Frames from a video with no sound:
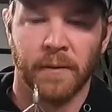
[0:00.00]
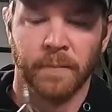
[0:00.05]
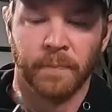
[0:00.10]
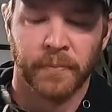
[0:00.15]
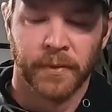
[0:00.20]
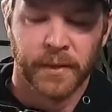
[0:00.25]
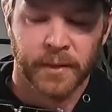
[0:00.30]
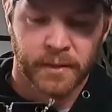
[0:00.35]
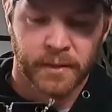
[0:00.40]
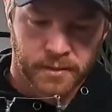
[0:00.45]
a
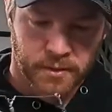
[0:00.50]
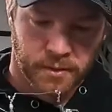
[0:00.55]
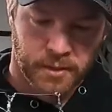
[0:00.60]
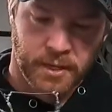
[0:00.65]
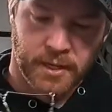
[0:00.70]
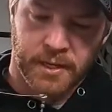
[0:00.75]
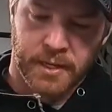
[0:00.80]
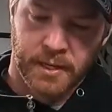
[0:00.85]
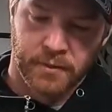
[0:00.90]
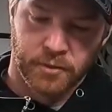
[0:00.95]

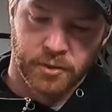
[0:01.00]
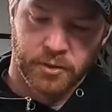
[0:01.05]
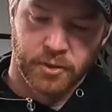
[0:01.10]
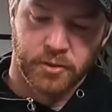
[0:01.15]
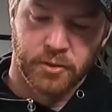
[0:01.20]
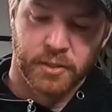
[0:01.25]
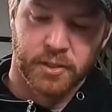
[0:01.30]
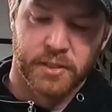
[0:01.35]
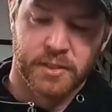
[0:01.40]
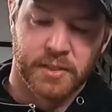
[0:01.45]
lot heavier
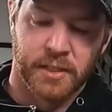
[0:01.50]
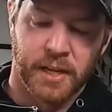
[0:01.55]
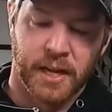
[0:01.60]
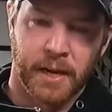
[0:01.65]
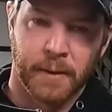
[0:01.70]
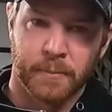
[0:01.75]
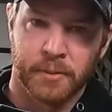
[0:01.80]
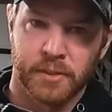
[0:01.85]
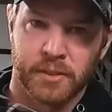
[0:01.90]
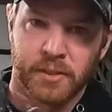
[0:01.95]
duty
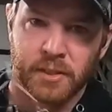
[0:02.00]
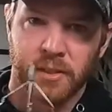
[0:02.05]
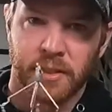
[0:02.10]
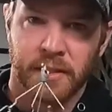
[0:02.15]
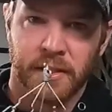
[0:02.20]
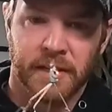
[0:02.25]
snaps,